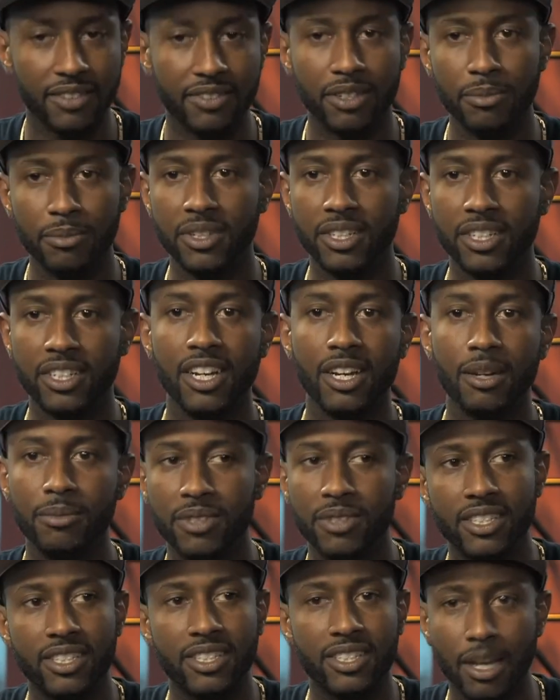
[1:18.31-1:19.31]
If something
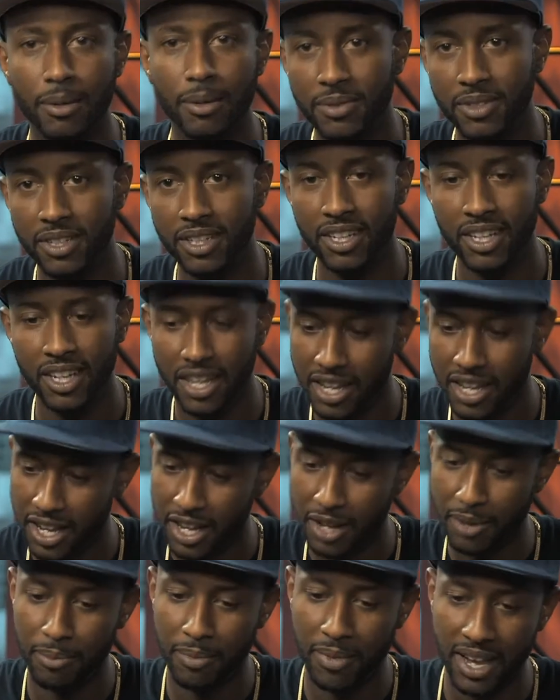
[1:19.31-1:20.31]
comes, accept it
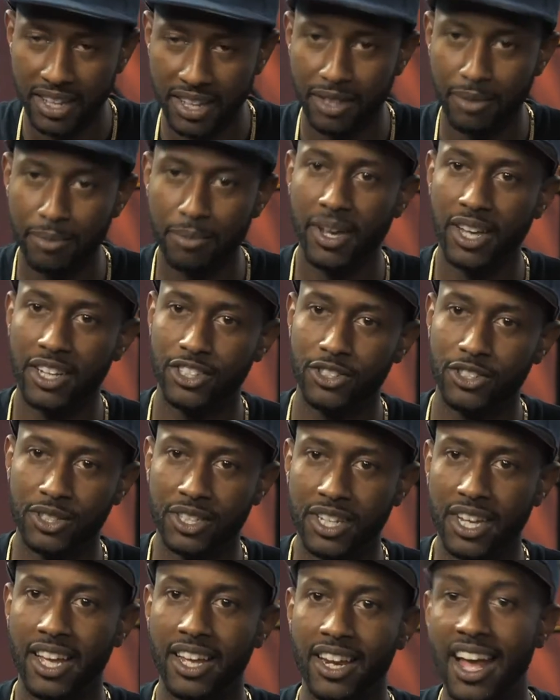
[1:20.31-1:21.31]
and make the best you
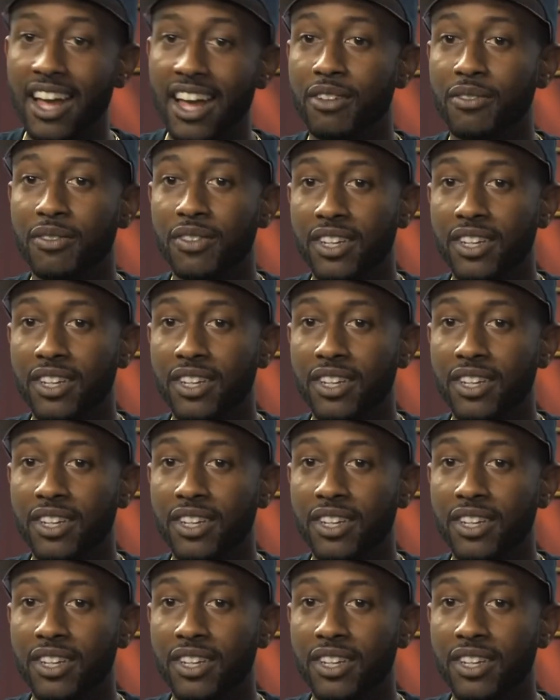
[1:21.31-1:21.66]
can out of